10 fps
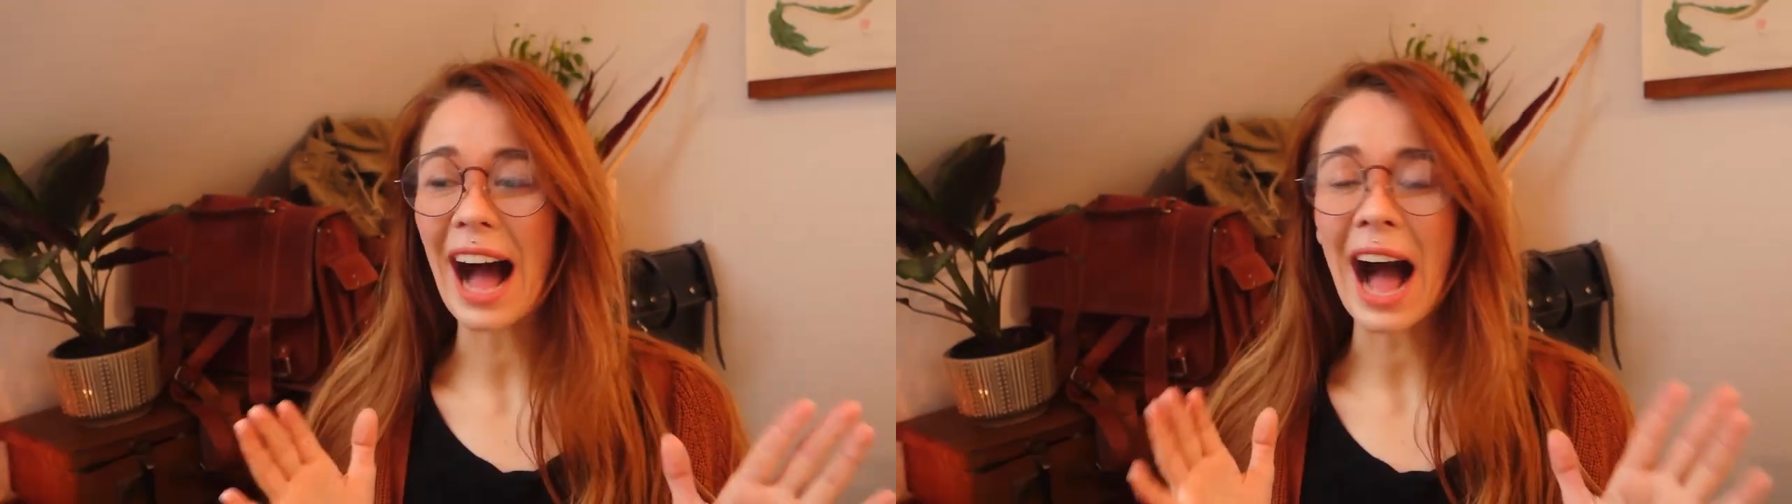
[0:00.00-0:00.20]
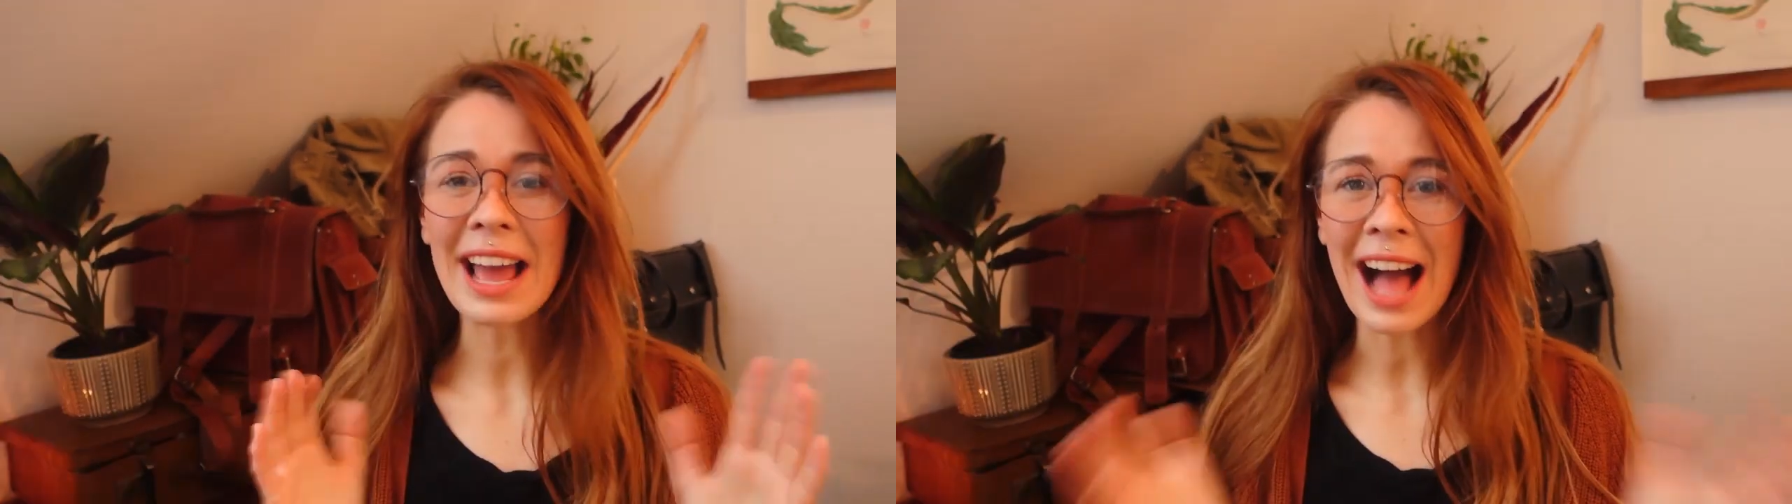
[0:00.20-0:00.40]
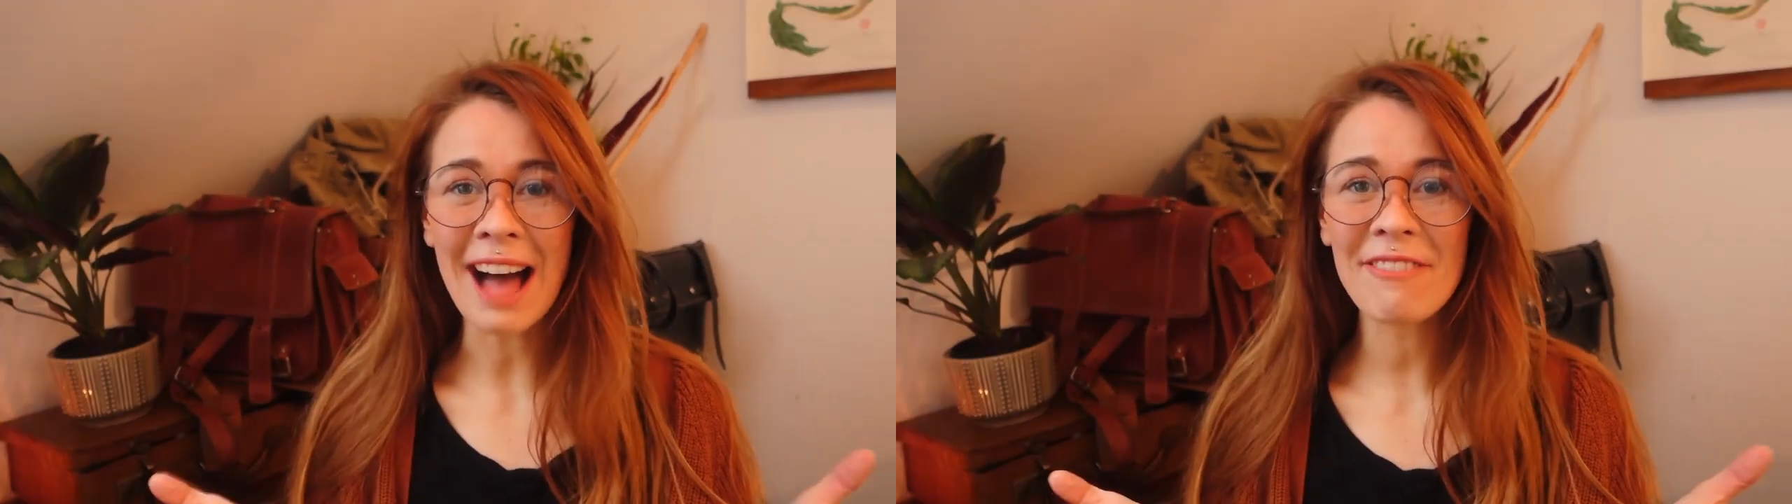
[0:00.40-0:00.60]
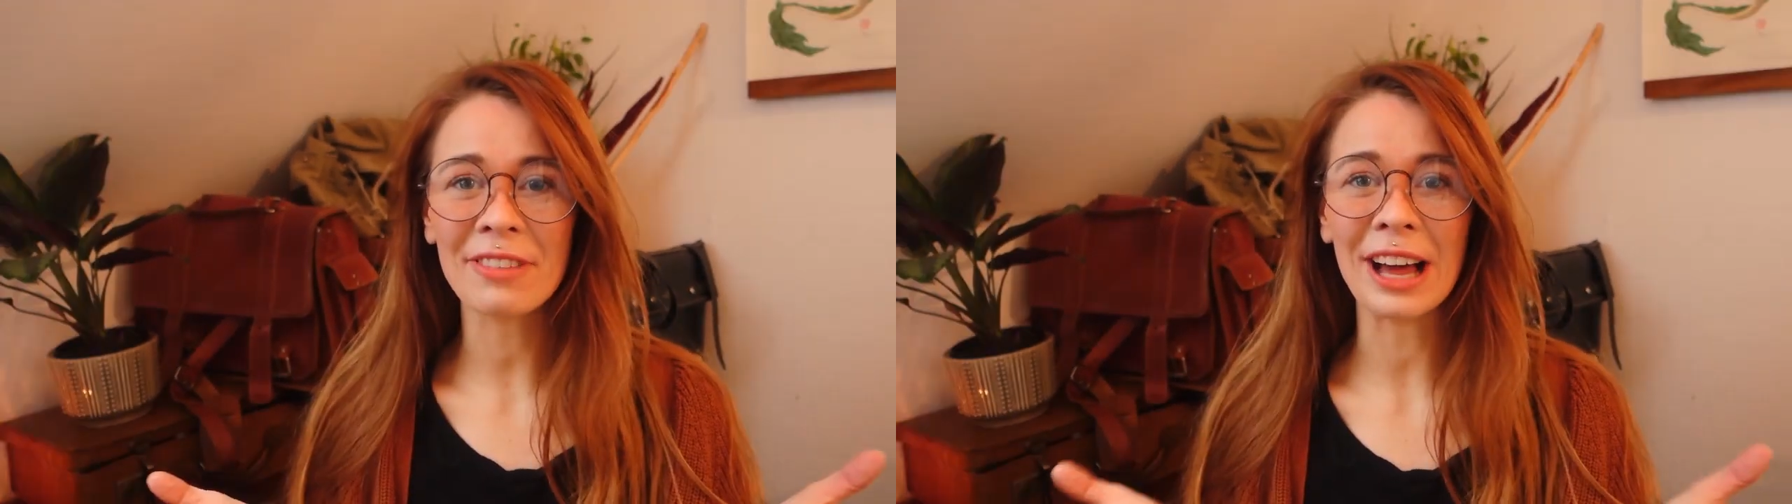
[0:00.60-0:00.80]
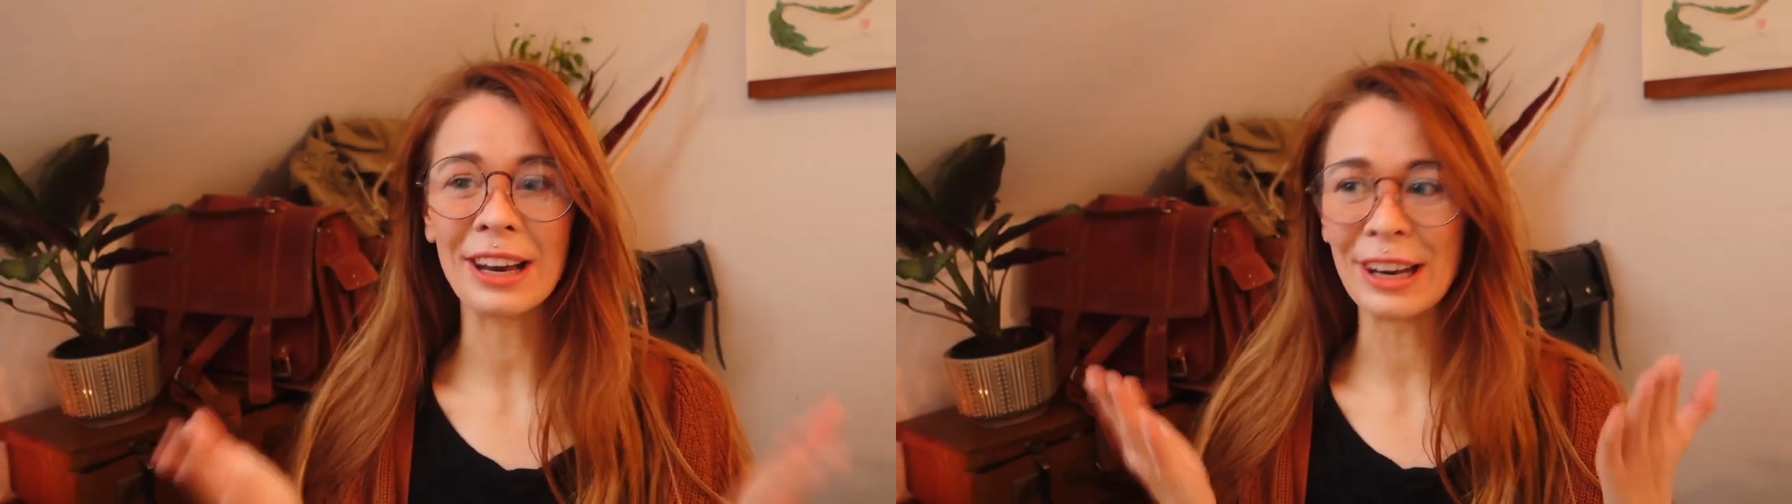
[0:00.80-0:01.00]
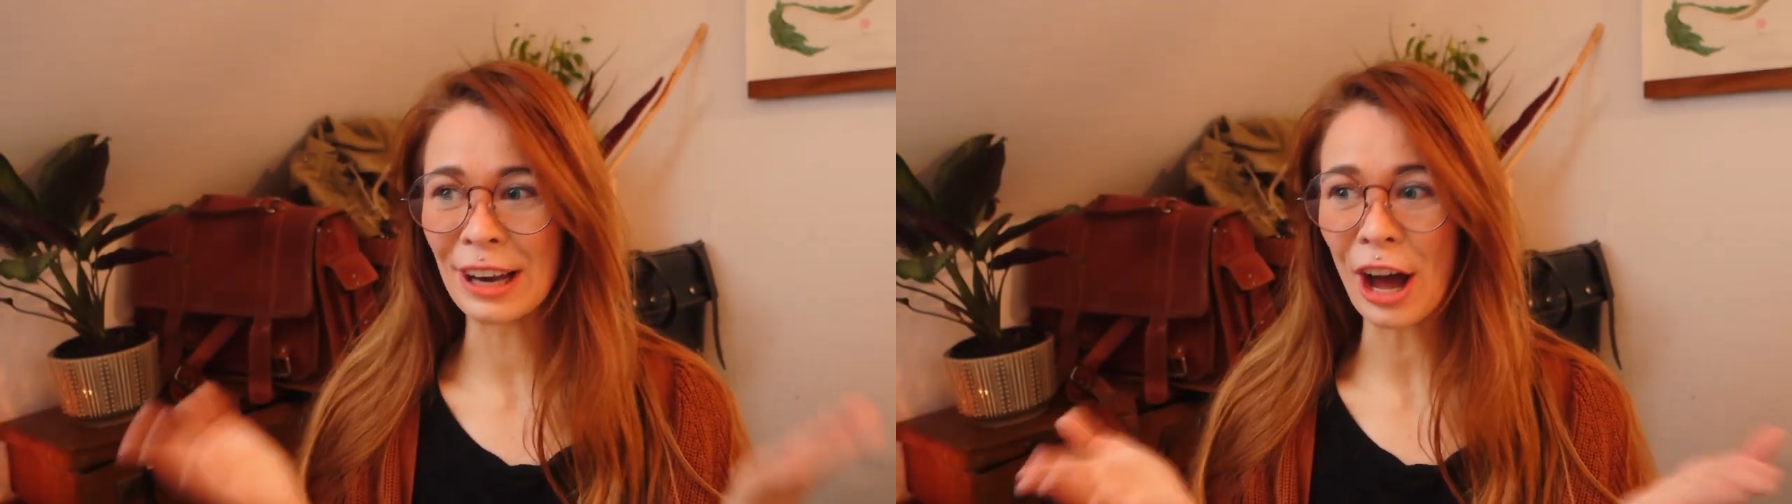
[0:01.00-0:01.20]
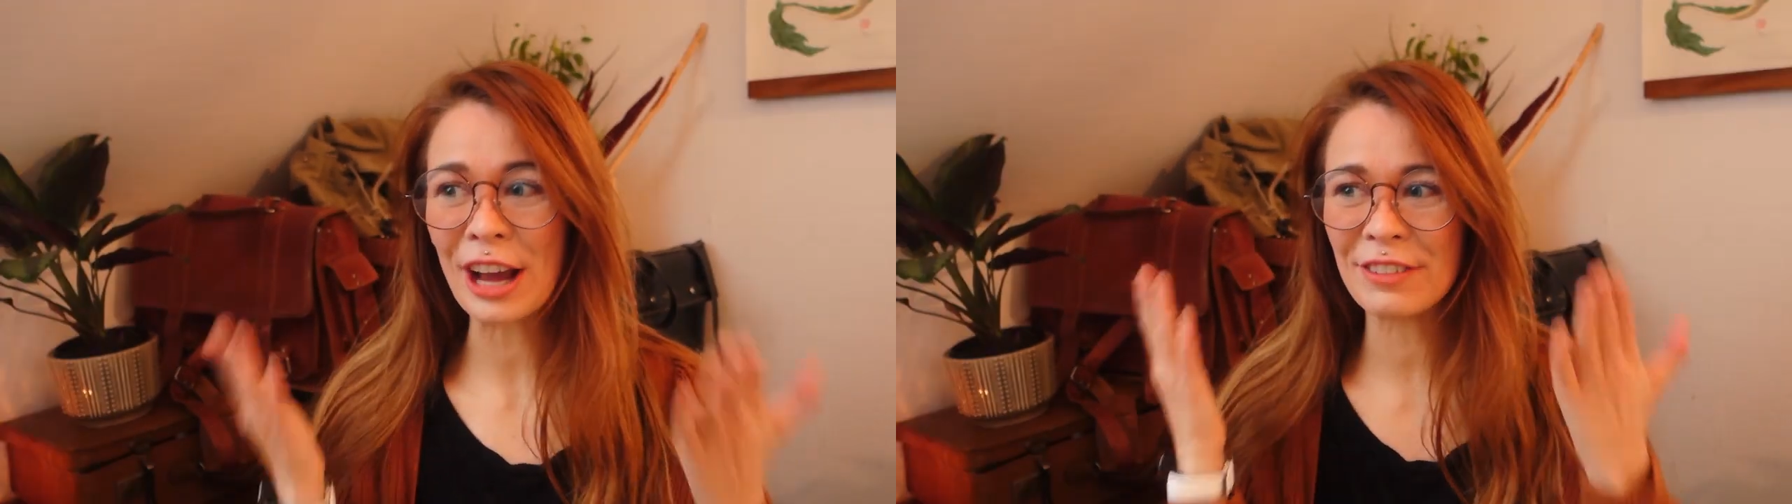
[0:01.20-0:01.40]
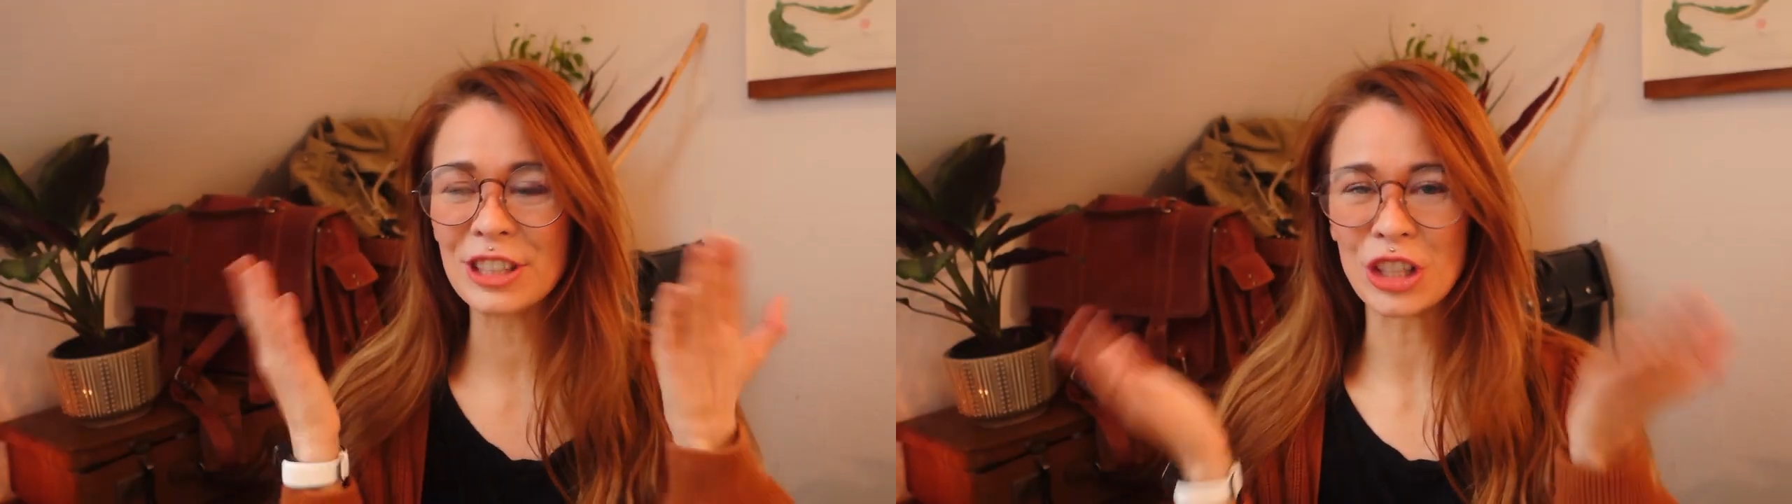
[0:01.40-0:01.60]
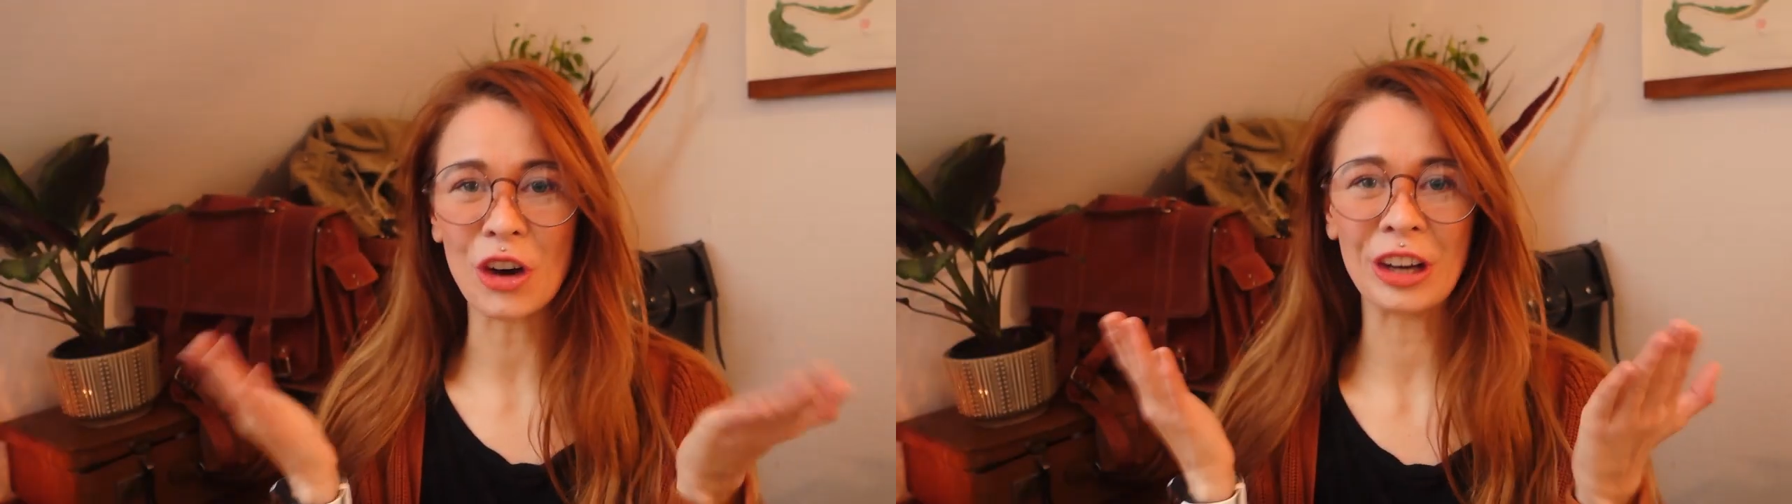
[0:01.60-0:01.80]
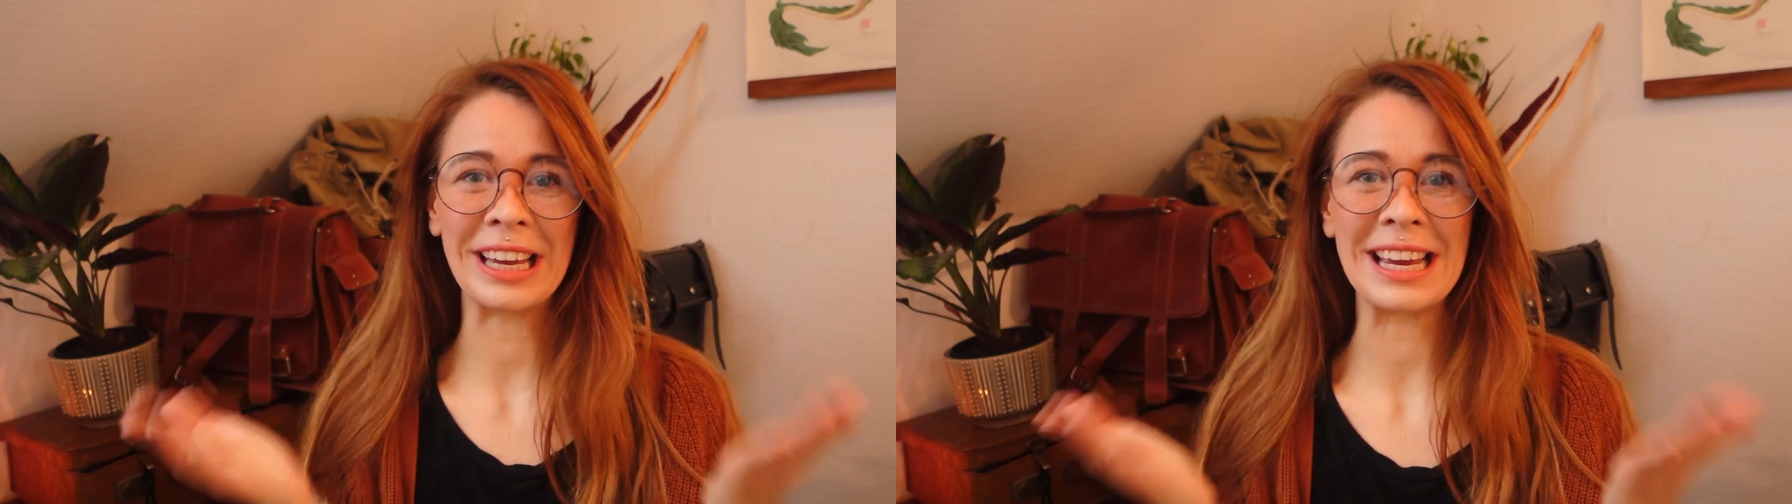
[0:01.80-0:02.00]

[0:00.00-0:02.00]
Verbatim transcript: I have a live dog